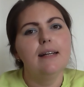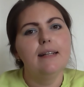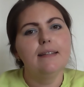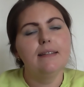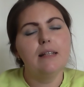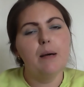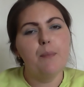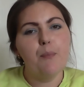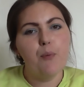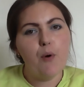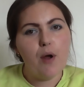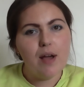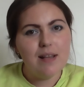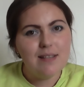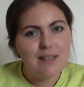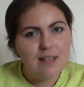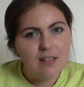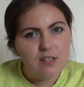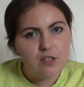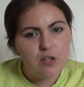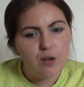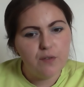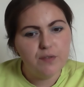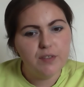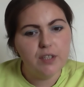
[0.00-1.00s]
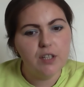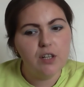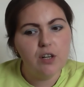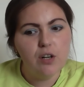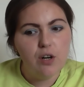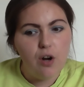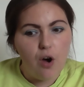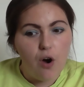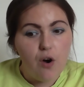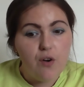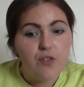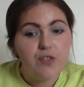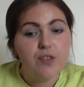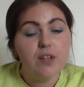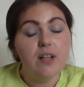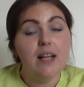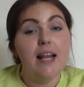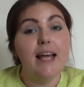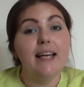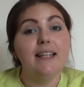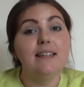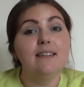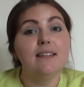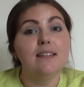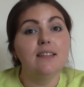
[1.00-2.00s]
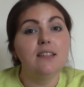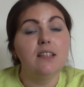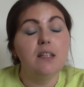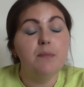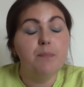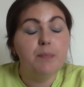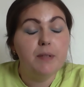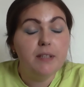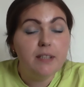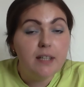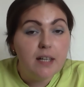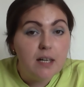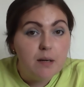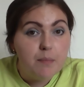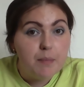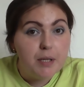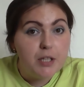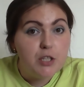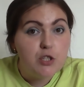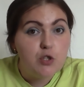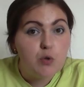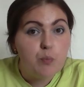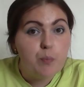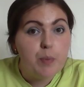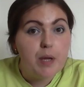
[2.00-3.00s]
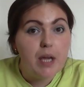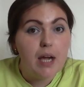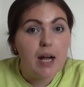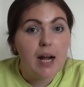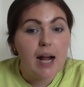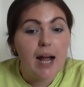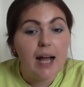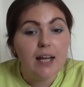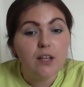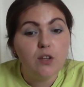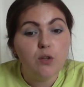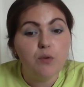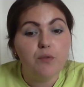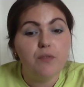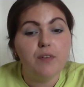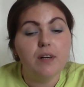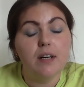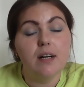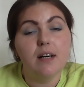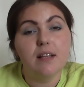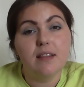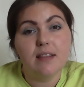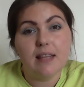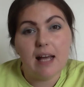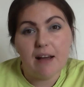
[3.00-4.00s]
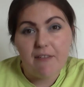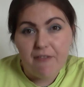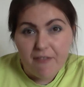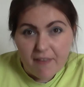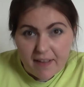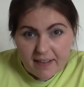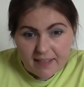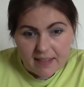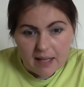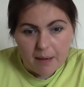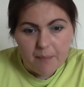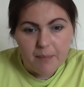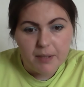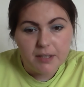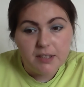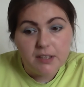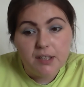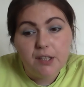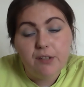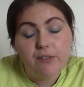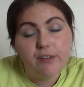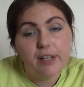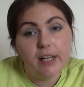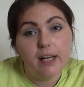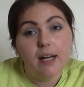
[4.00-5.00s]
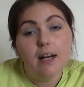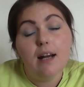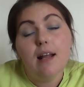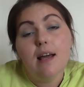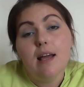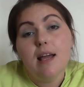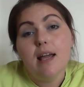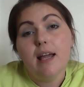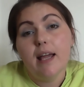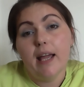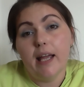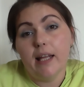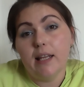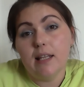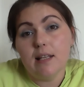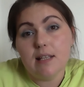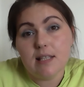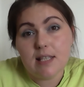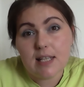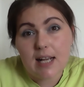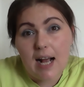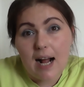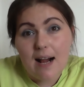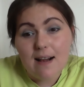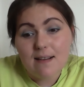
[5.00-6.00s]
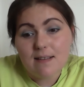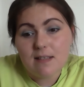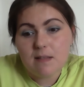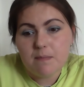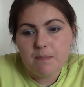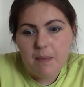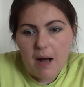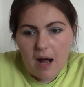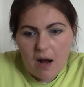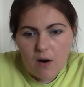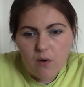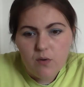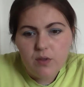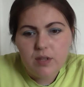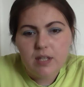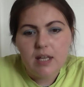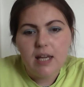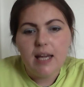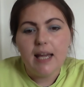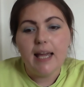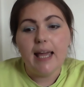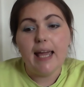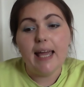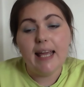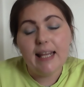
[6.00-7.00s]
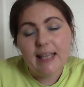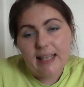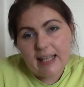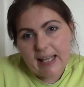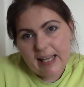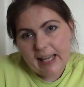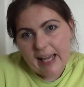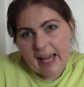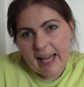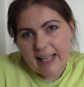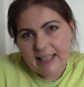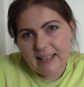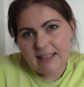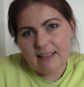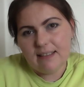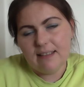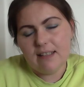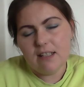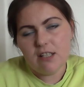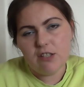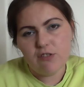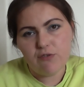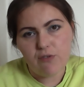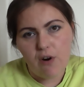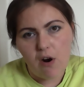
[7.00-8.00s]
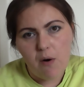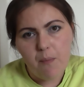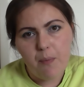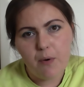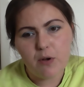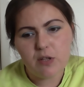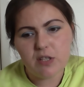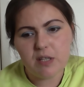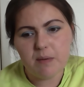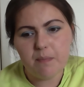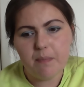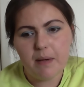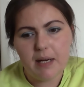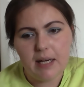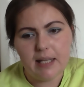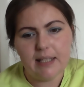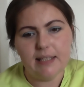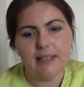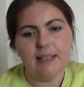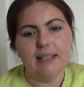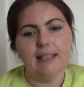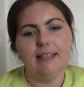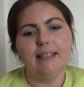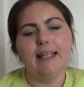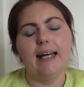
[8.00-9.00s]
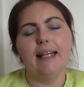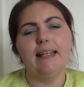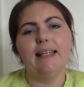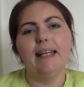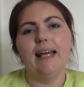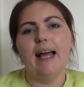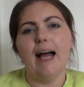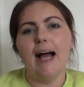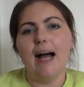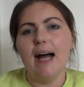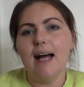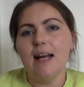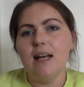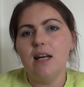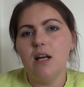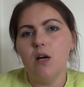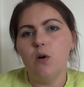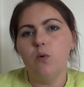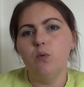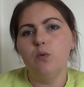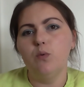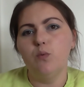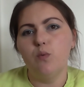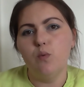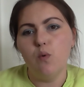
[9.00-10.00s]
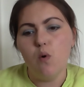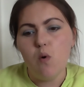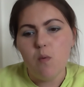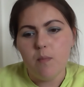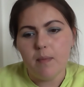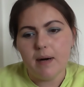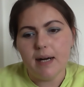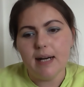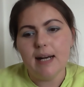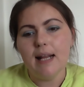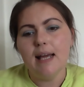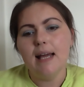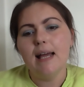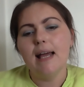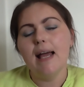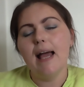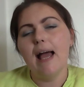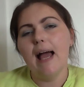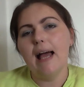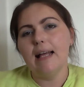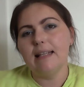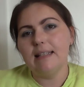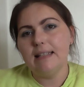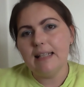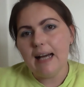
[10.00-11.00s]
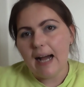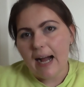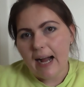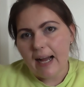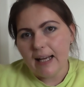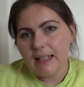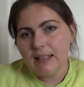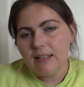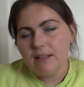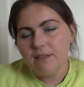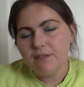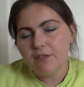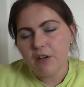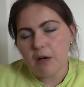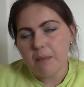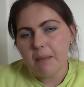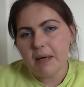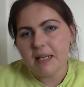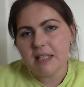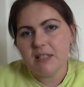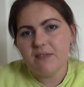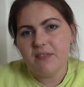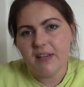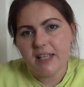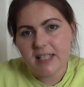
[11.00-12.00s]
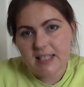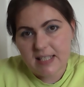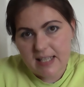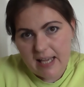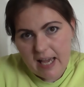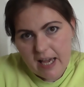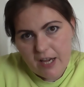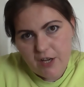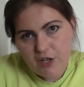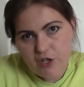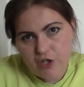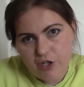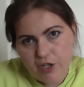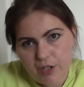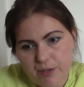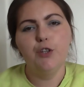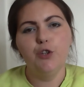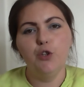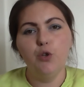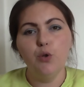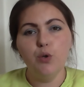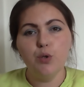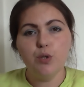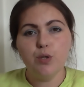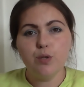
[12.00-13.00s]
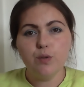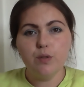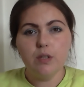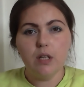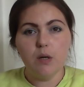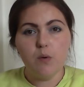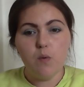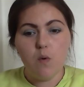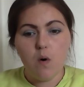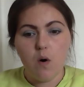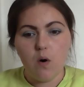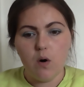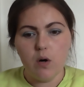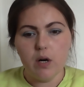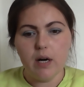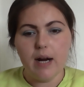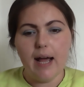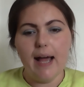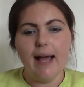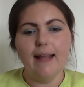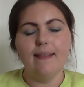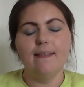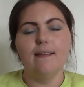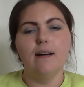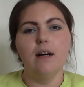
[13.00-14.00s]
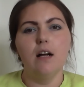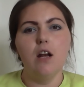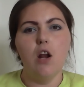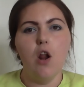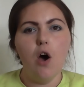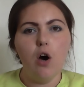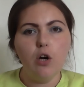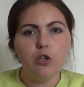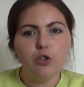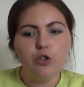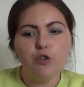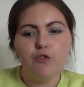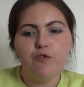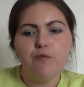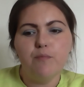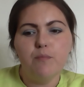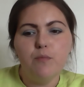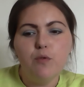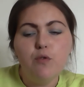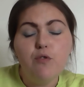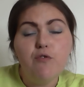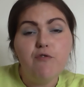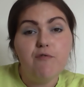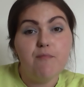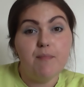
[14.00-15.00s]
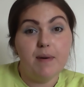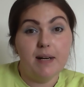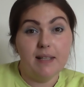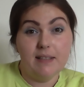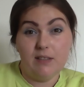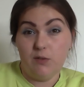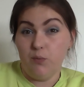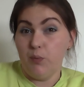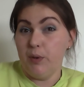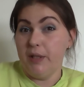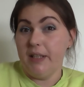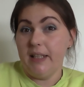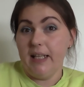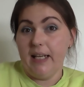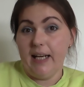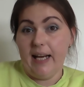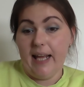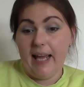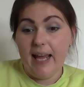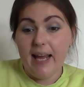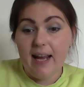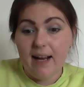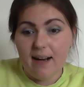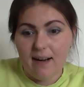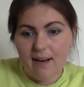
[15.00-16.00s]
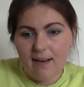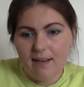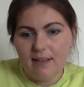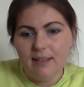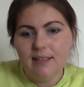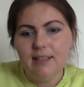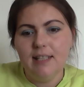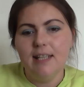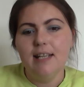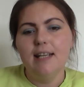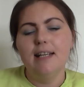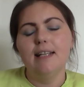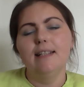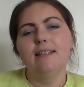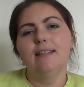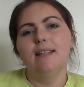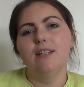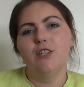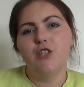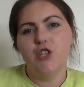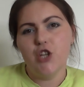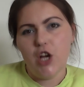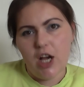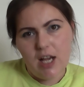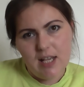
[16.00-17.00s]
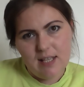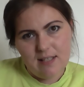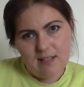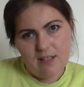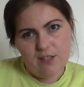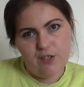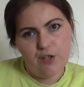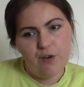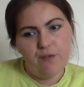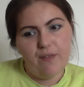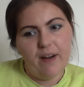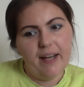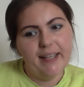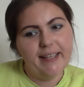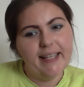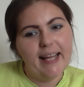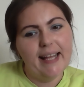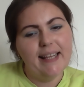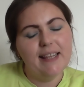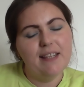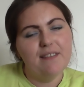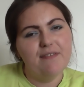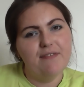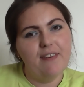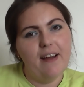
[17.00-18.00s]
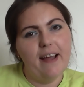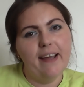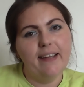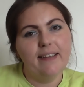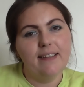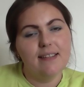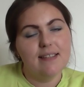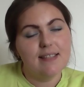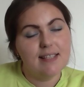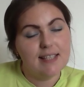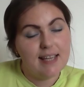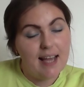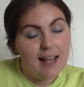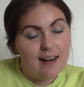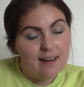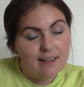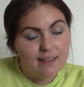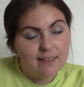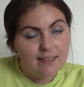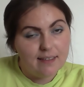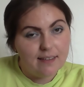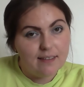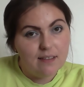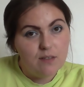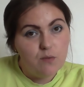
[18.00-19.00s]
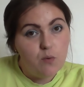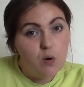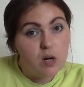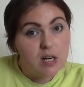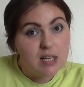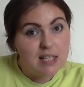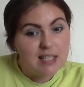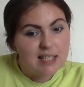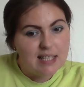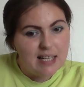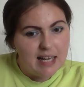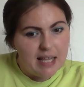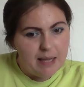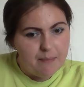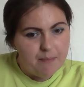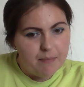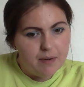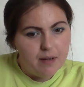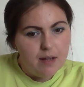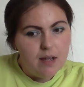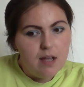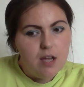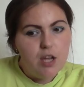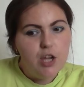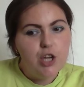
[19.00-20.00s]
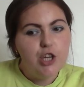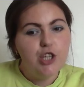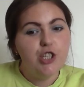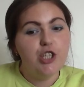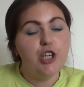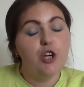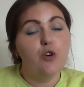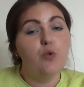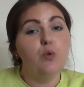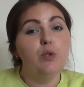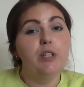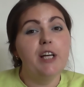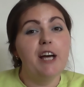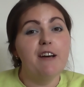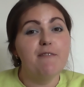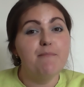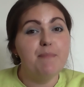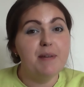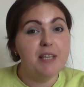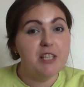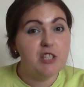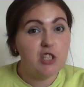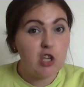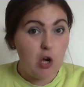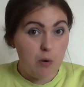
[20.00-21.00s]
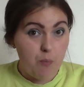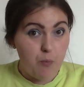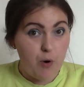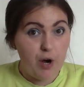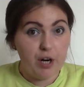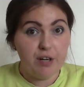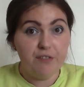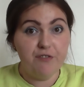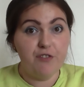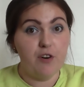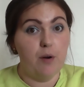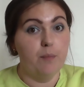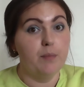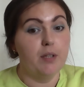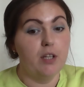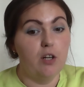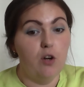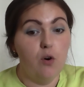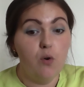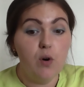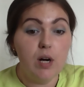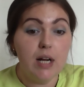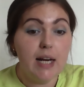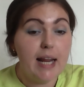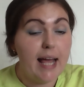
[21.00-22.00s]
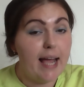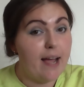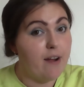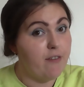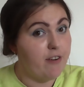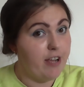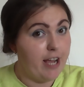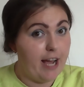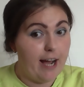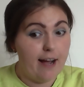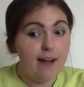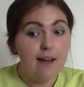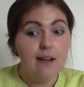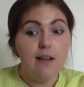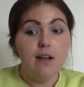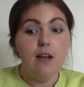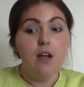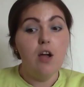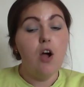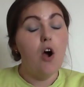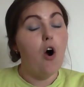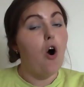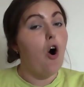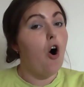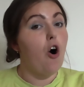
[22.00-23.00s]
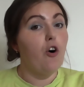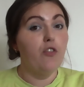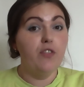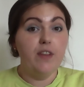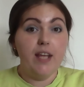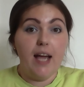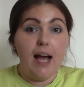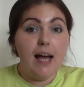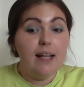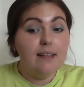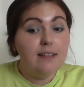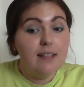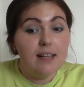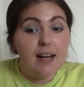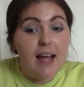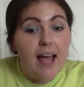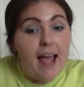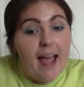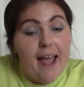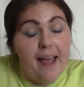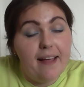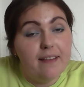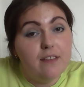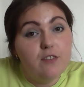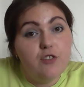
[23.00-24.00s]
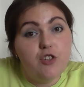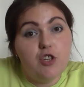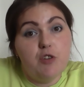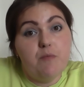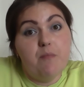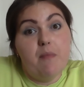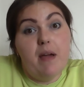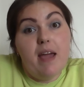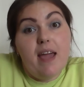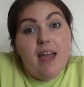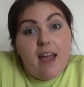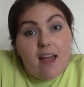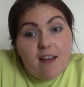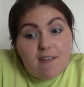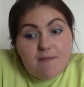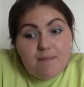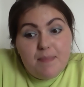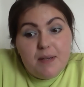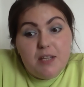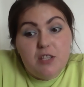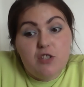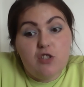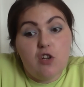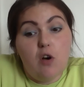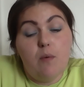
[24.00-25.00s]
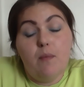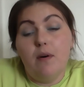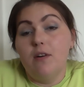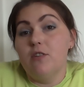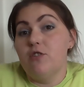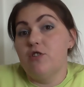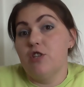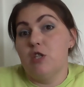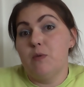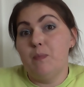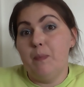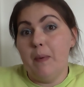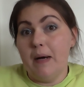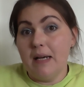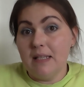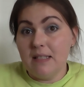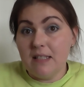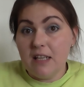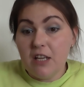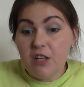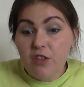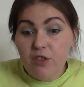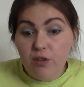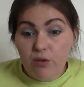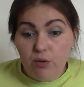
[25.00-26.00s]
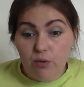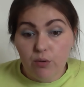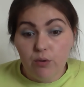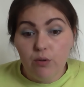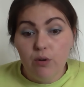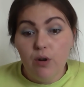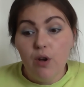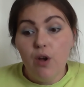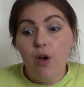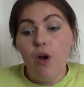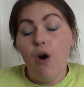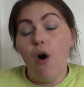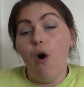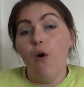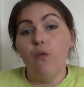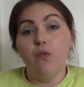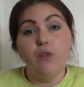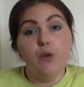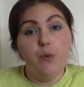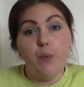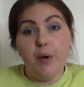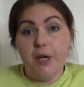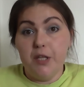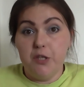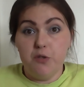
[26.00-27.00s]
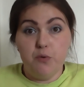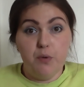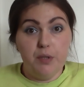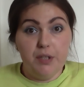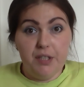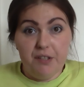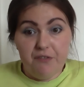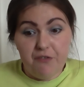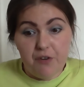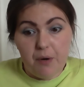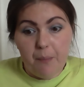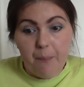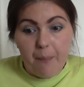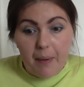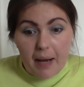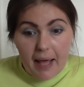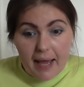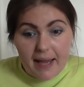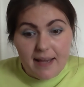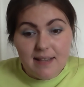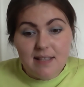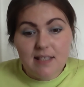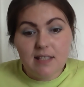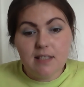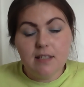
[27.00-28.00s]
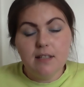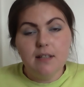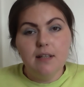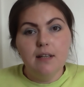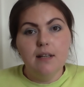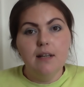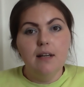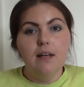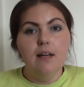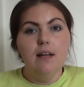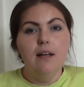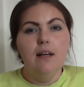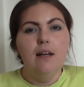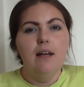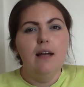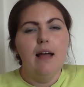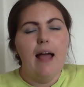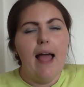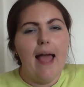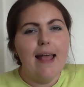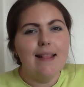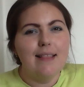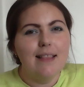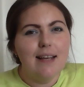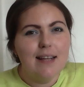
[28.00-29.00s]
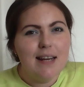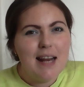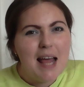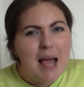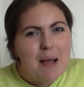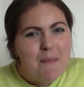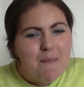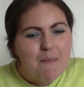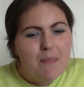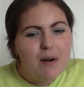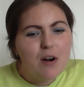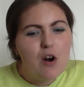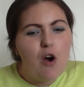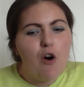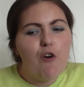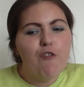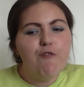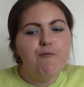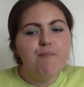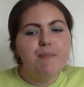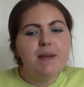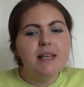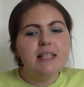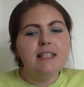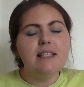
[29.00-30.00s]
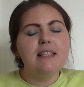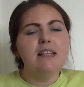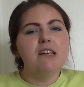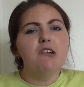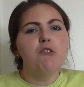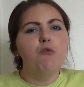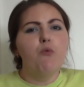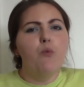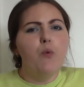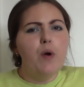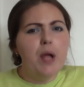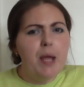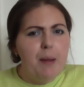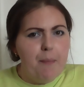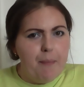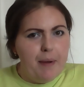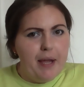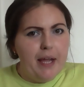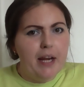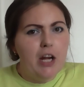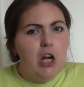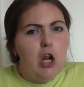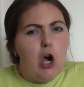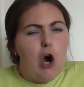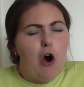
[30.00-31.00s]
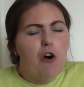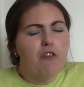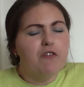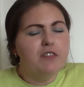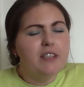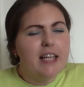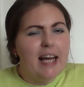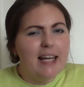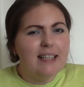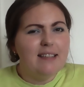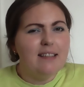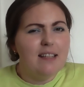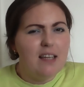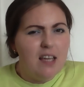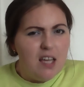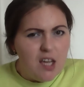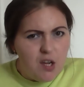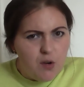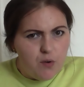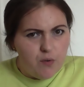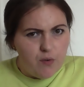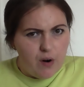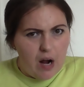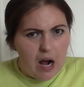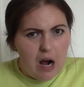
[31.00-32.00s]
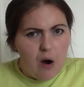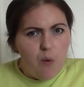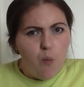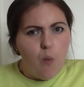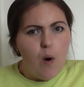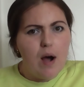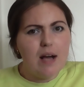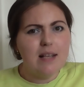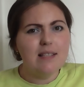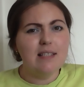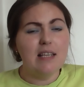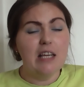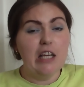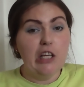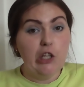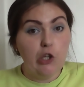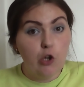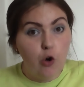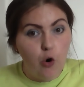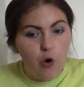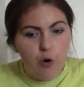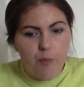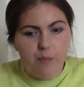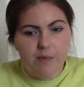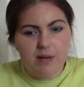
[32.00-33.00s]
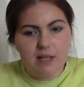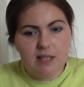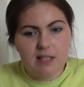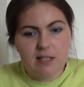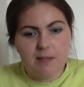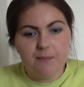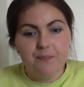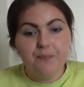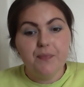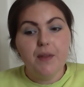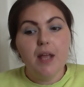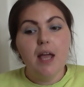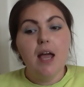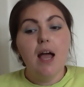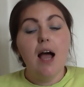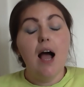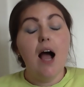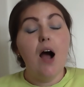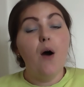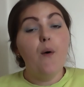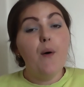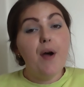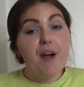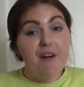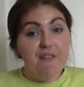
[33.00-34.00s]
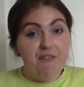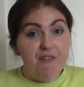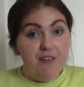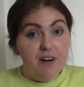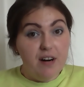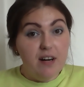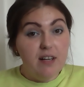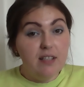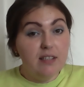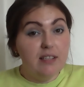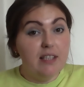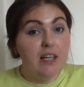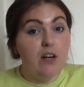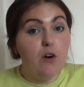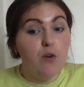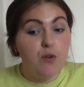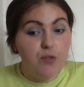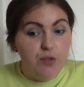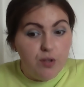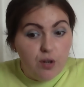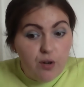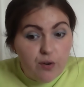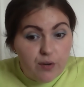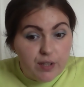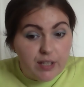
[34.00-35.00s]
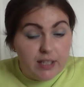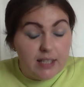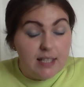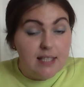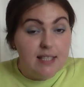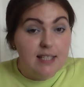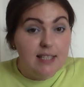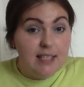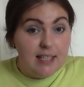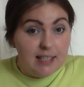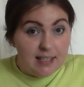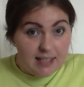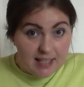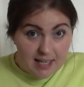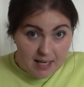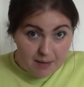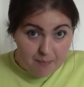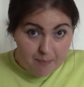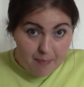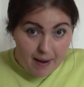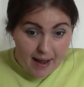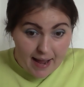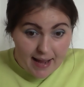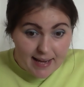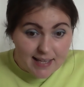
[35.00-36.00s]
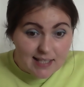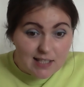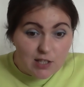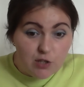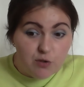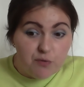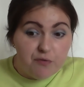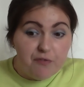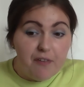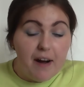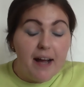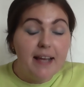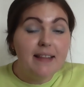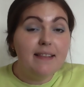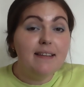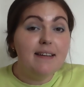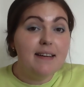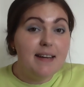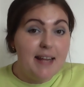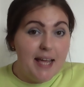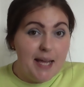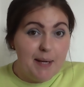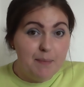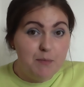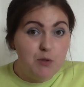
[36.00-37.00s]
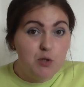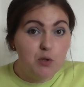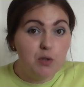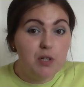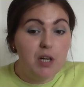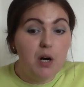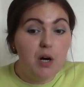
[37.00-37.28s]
The presence of the cloth, later determined to be a kind of a taffeta material in the skull's mouth, indicated the strong possibility that the unknown woman had died from asphyxiation. Due to the war and a lot of movement within England, the chances of identifying the skeleton were slim. She could have been someone from the local area. On the other hand, she may have been someone just passing through on the way to a different place. And the number of missing women of that era was enormous. However, the authorities did their best to find a name to